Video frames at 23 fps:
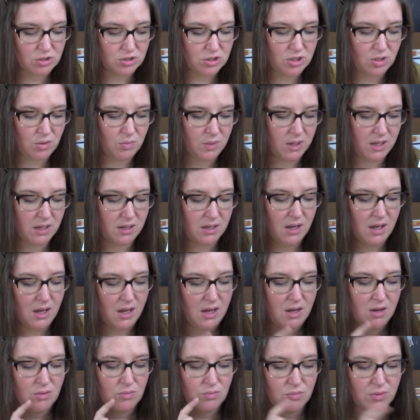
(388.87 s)
So we
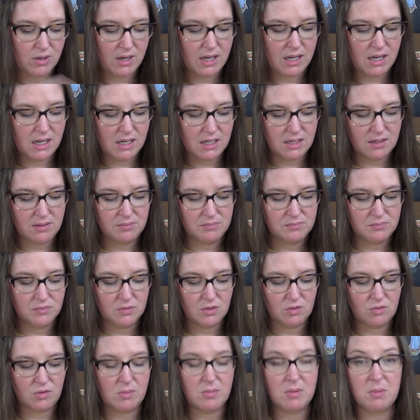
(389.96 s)
read
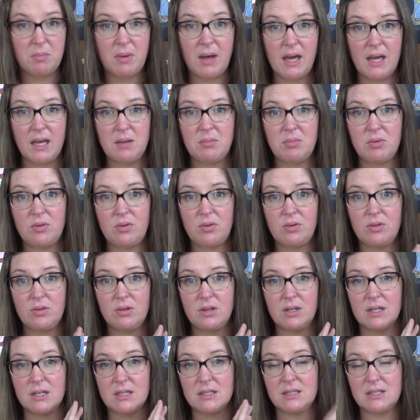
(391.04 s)
from the Bible,
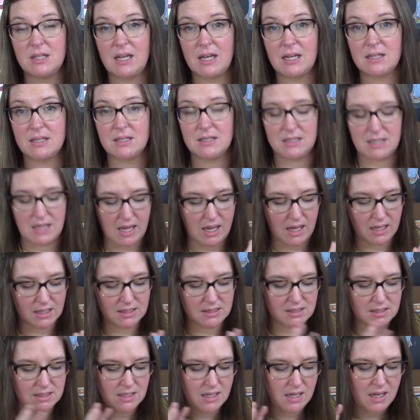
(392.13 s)
the selected
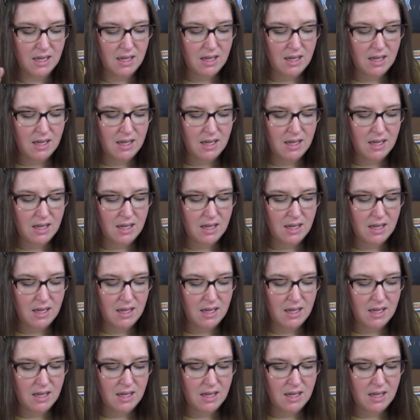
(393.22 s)
text,